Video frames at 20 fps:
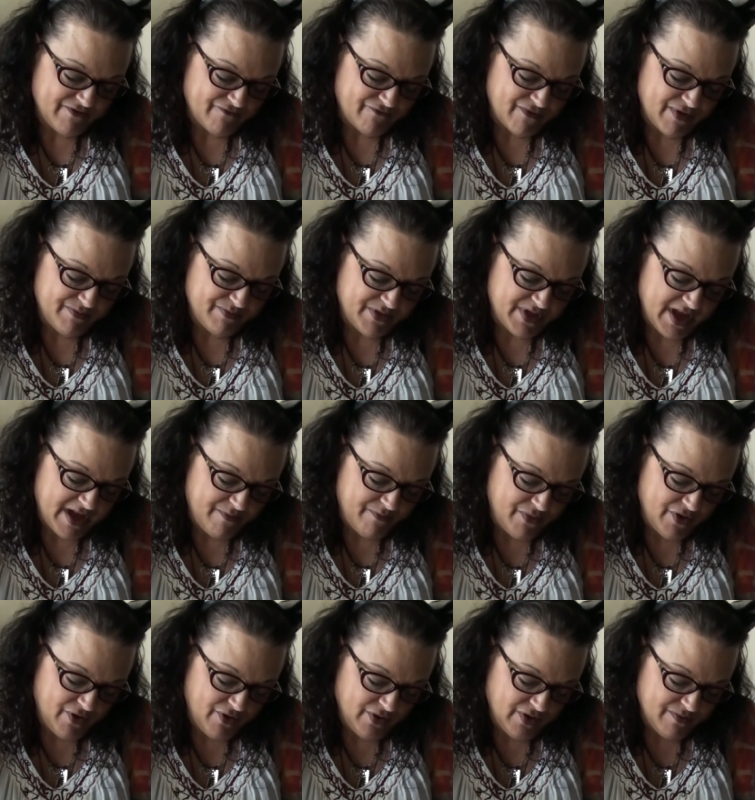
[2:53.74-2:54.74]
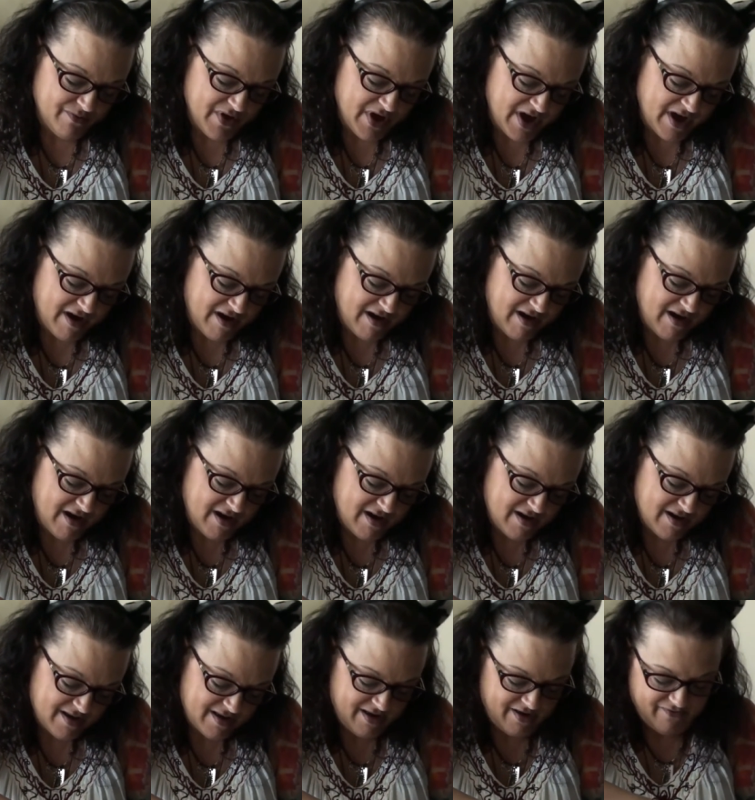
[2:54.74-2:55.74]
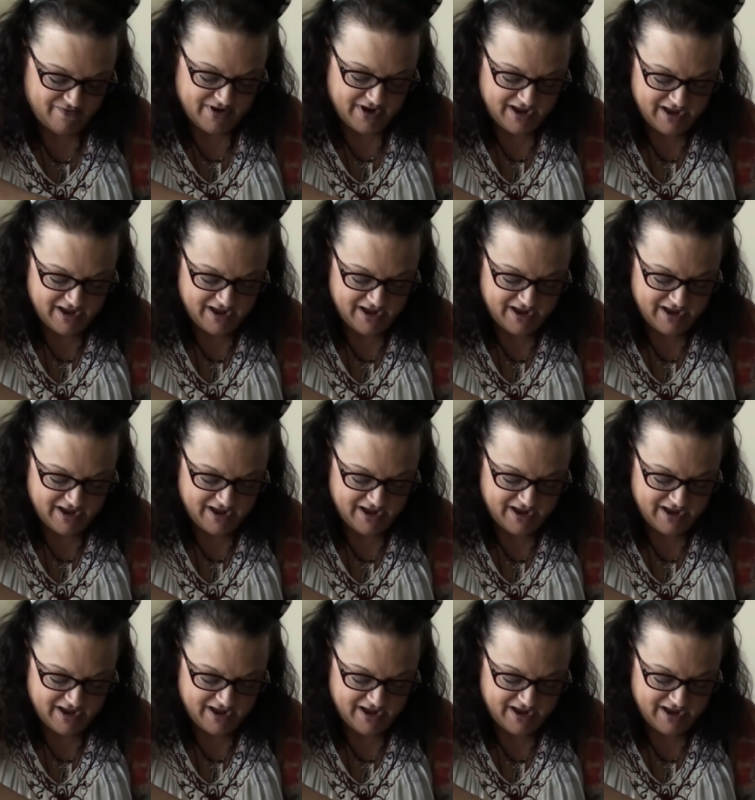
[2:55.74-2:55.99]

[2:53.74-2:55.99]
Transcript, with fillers: Rip that polar bear. There we